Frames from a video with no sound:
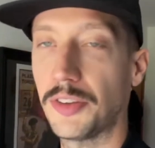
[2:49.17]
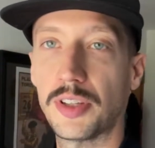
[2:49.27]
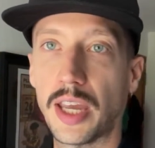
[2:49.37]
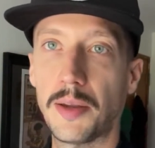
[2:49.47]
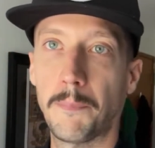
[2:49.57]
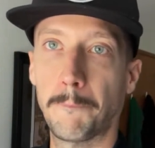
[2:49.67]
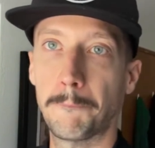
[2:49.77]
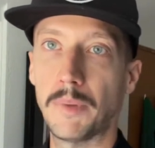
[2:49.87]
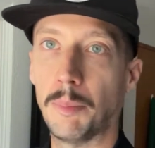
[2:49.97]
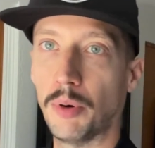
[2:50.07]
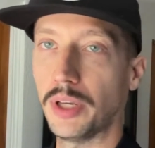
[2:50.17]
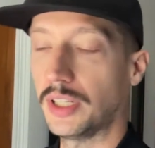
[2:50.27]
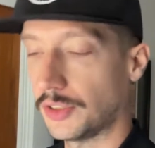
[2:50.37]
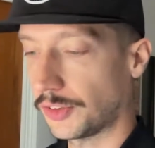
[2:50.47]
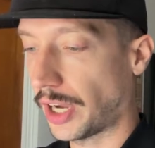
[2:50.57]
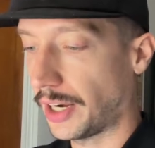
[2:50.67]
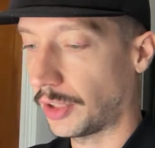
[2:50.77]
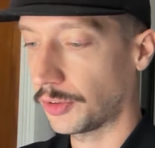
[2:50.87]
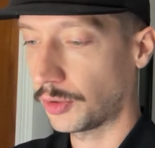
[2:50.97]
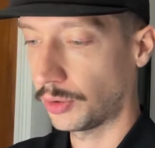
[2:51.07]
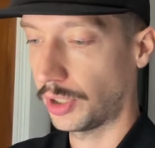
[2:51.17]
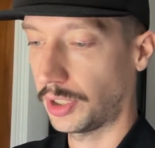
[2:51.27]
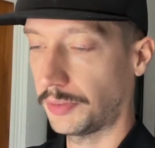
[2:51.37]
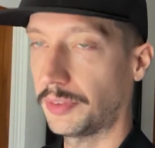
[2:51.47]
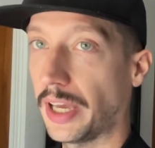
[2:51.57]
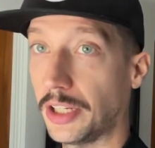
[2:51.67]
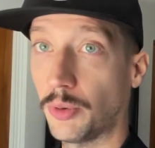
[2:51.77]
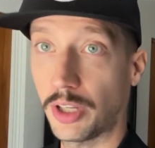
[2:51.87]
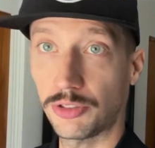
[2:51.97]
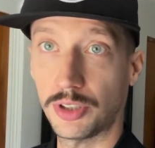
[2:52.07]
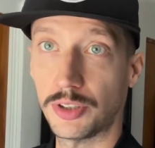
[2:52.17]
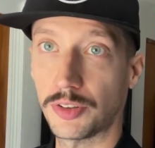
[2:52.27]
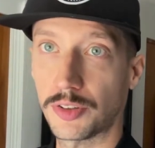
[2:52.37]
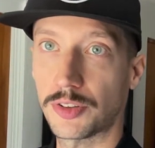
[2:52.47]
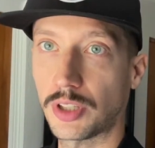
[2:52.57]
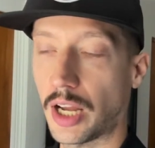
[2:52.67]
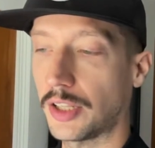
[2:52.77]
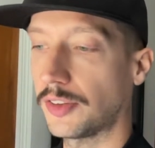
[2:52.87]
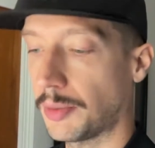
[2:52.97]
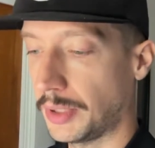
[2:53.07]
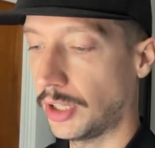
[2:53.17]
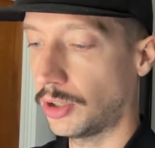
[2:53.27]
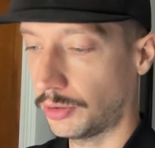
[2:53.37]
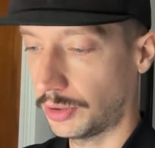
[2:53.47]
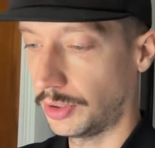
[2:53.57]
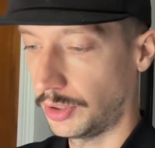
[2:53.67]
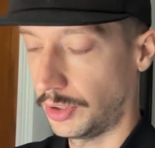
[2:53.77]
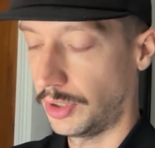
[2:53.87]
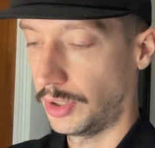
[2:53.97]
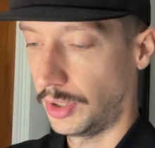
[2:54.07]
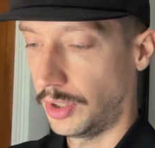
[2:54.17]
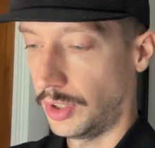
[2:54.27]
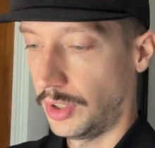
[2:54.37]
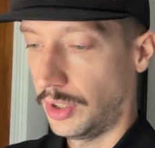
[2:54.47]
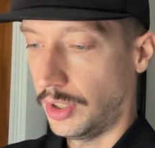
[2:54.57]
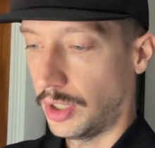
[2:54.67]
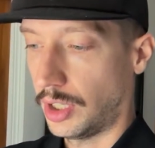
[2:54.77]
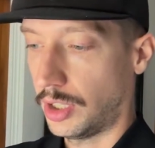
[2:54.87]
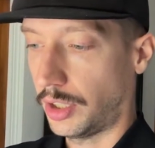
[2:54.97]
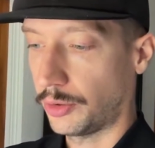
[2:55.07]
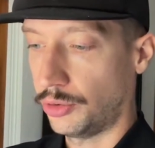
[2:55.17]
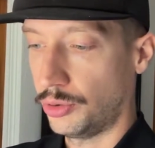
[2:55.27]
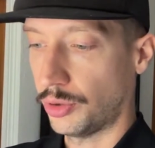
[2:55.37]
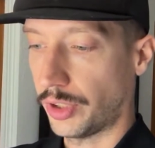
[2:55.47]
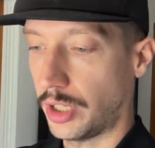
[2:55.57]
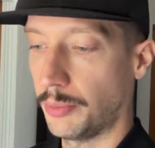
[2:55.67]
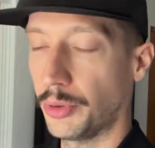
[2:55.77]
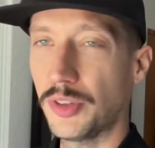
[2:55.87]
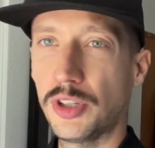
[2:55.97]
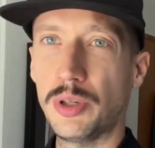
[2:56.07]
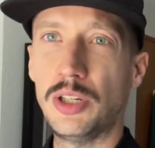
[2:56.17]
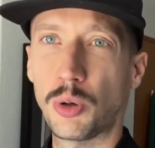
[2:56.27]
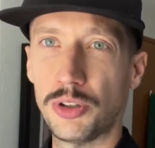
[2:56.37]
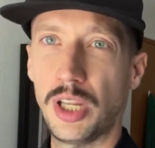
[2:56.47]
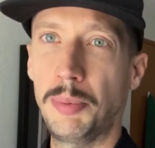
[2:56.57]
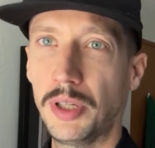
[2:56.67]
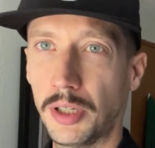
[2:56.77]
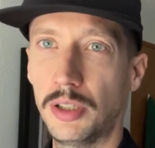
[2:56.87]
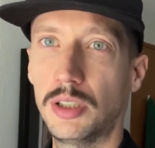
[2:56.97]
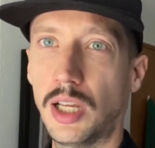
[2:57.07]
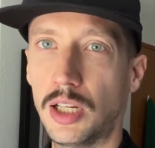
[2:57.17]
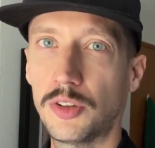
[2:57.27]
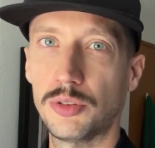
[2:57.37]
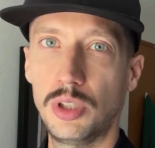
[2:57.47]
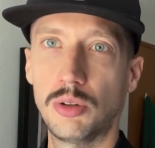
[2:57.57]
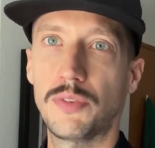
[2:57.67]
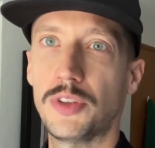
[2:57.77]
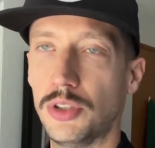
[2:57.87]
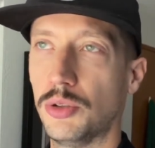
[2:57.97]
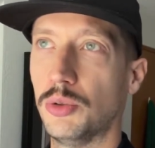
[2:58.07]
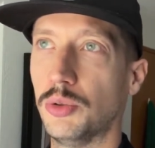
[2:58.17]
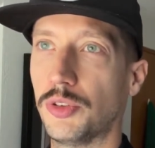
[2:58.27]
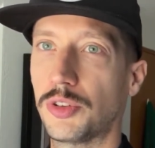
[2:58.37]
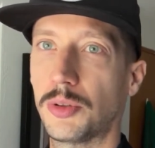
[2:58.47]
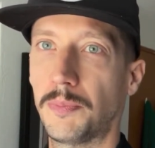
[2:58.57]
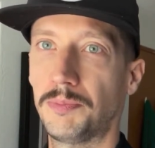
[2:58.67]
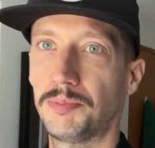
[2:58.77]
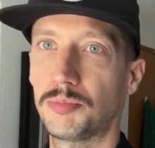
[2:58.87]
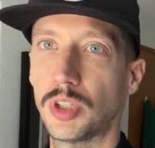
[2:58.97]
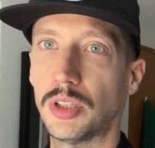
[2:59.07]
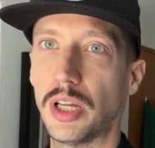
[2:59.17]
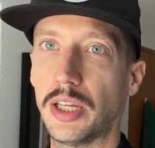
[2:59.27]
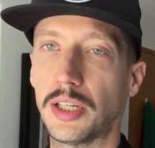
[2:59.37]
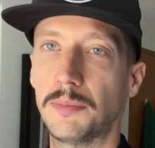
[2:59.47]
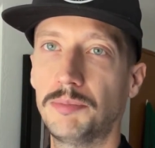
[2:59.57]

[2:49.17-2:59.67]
to get a point in side out scoring. Any questions, guys, let me know. Another juniors item, there is no indoor tipping allowed, so you either have to use poke